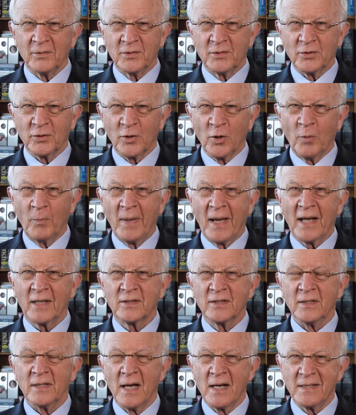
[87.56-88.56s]
To go
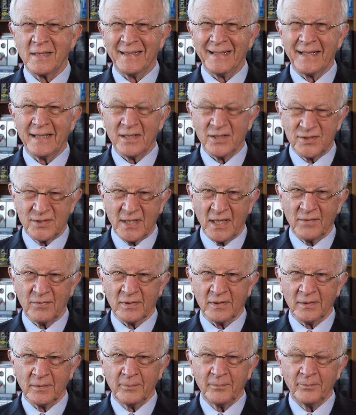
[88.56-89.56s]
back to
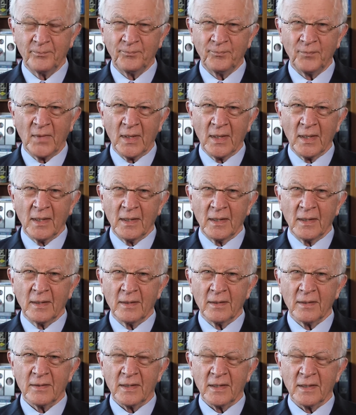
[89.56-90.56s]
1987,
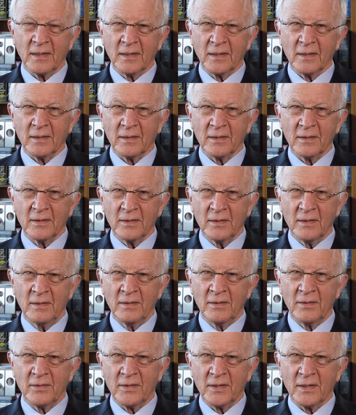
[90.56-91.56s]

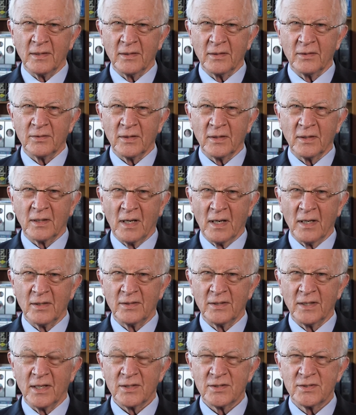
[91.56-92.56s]
the
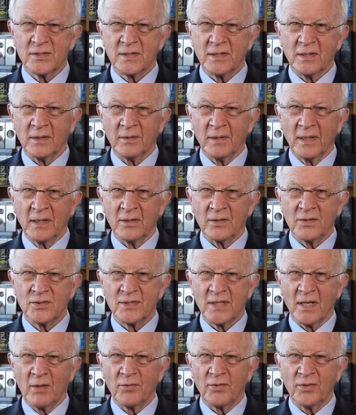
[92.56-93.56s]
contest
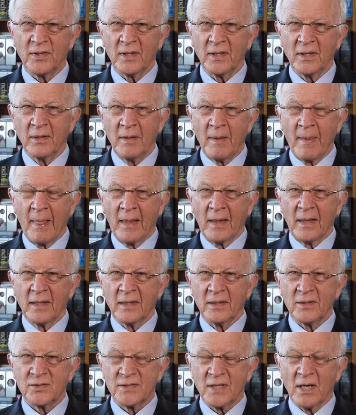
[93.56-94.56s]

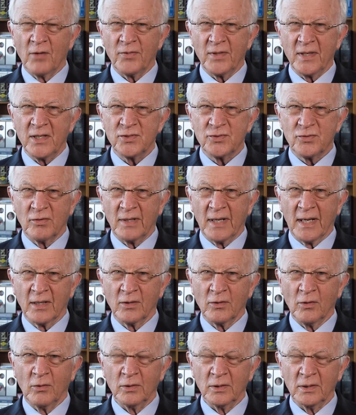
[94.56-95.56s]
in southeastern
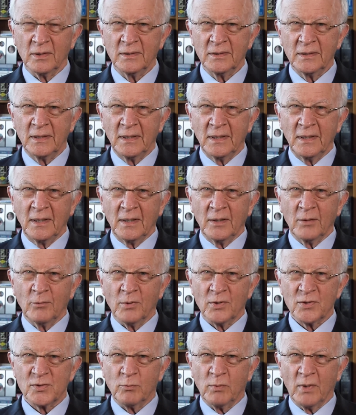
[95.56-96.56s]
Angola
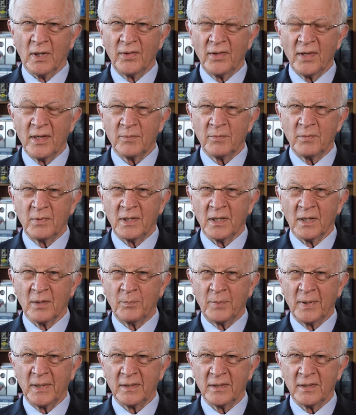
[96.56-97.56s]
was one
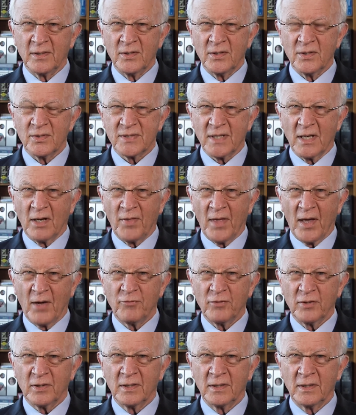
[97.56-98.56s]
that pitted South
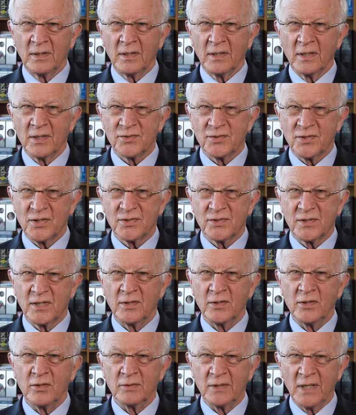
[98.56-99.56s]

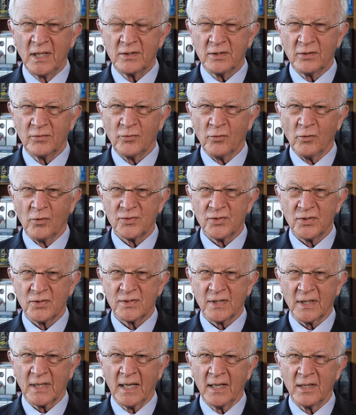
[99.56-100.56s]
African-assisted UNITA
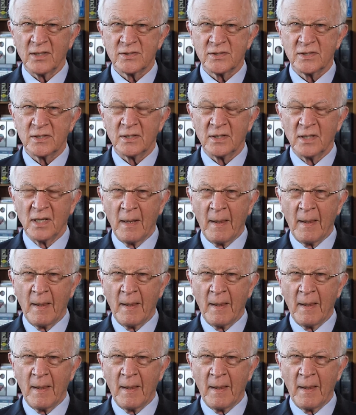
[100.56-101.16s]
forces against